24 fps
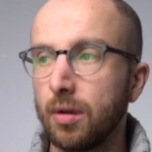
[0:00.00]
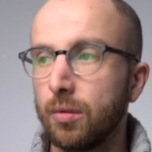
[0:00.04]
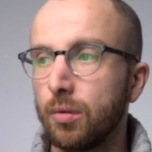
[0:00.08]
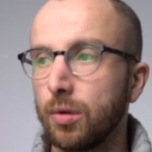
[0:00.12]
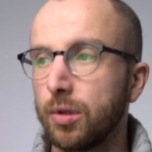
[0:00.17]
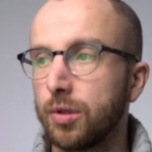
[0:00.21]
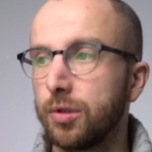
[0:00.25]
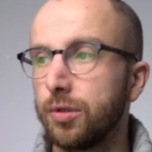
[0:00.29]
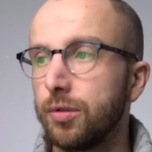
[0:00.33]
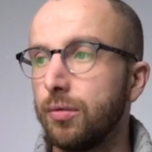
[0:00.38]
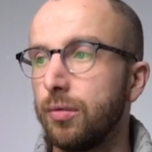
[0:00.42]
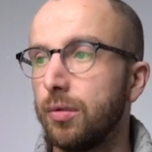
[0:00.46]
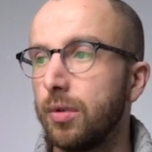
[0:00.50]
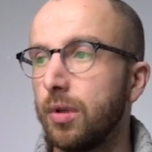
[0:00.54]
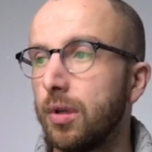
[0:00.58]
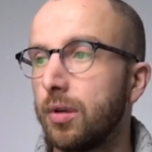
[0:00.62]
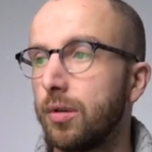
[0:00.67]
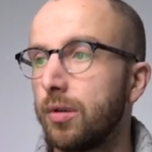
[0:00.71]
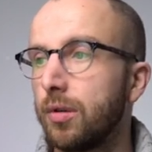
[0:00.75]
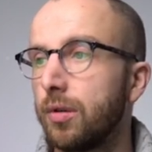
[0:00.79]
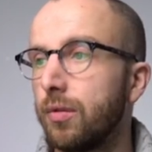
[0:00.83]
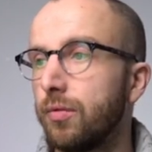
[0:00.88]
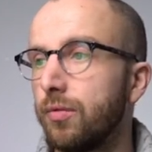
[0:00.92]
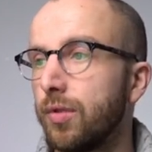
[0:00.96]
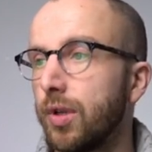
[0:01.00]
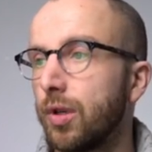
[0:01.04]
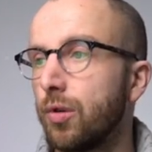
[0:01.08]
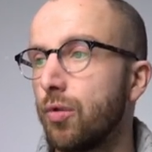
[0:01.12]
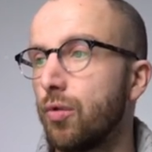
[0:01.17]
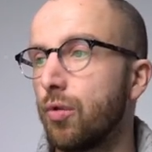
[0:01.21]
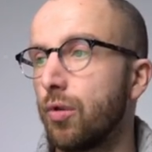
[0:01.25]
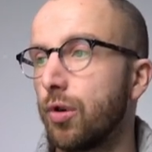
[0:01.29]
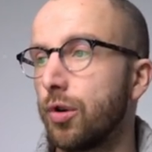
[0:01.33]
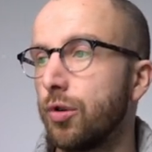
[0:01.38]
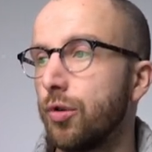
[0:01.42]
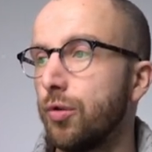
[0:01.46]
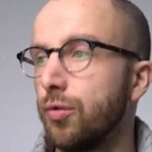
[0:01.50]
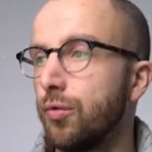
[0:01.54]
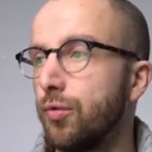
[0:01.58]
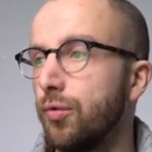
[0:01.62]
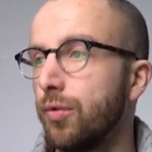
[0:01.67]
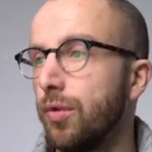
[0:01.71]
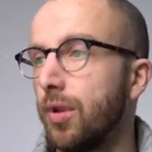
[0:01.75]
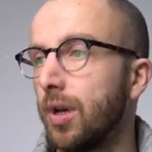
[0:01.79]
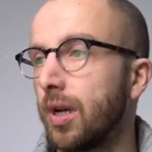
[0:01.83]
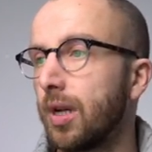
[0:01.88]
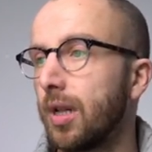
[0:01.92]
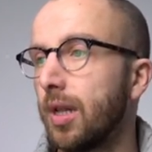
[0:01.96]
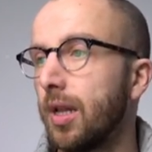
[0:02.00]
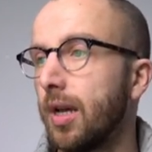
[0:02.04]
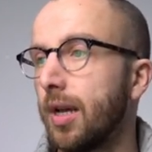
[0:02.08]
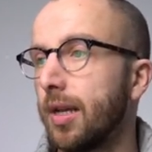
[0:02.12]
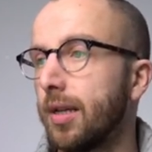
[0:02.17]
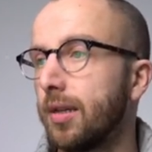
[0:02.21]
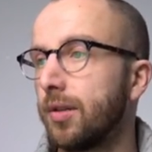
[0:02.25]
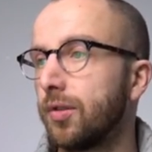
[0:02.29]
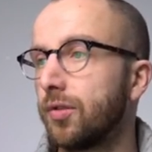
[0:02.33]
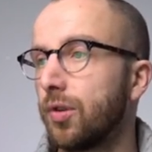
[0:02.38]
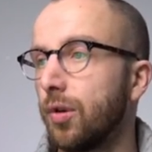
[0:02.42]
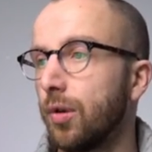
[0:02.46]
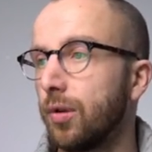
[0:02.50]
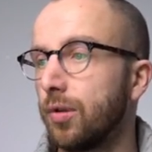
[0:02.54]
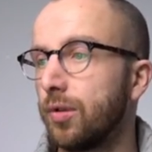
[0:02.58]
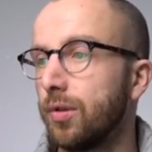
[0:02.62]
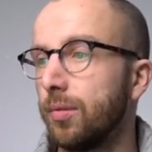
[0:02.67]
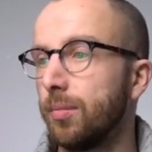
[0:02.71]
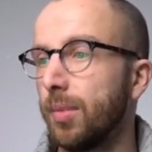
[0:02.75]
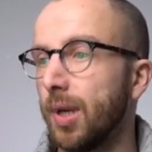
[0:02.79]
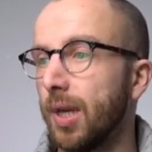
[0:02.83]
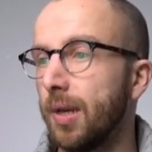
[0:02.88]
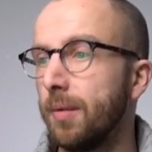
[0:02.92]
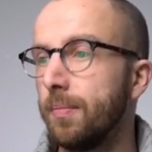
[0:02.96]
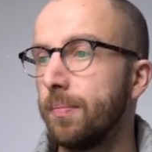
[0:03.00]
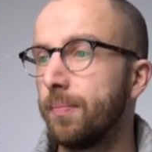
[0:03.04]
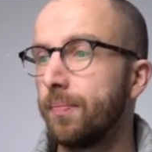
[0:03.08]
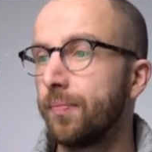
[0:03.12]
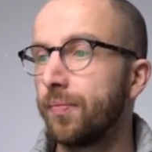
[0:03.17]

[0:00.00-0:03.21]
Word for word: I want to record who the client is going to be.